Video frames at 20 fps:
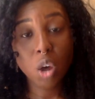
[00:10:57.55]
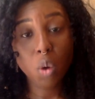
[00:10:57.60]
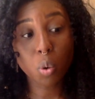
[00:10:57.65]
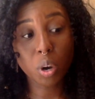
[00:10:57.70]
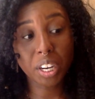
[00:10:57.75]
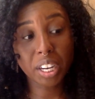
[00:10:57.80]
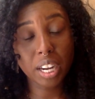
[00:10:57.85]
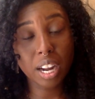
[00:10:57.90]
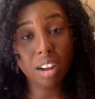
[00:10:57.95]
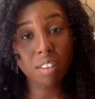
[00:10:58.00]

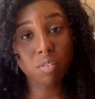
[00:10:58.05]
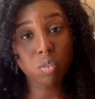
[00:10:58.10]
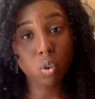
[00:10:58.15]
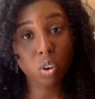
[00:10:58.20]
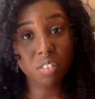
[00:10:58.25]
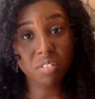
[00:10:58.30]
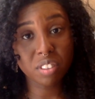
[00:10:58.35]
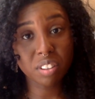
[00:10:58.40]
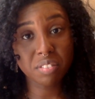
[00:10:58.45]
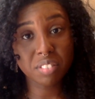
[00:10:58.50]
working out
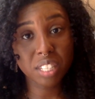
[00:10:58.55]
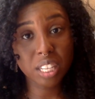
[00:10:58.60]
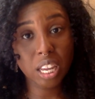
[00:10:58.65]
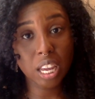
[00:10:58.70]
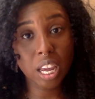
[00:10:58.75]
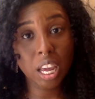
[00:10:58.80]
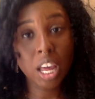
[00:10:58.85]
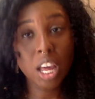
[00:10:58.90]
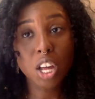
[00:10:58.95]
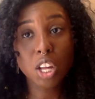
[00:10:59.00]

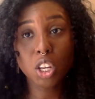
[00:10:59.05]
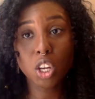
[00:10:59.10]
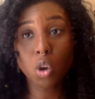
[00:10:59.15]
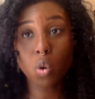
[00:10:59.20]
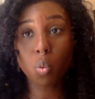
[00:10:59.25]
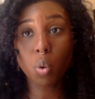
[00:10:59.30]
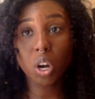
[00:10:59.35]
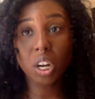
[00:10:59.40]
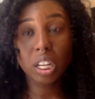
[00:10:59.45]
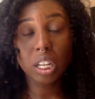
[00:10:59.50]
4:50,
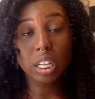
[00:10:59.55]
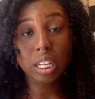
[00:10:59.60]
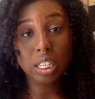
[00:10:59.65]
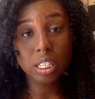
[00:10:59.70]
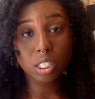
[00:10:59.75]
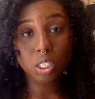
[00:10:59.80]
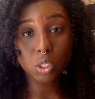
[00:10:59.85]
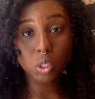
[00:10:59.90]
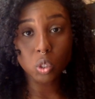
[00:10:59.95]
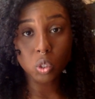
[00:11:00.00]
you're working
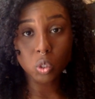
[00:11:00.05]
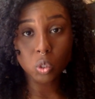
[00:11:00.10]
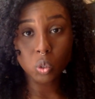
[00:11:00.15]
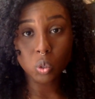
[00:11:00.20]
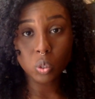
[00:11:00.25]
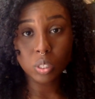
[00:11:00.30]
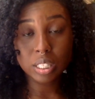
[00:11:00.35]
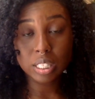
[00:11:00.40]
until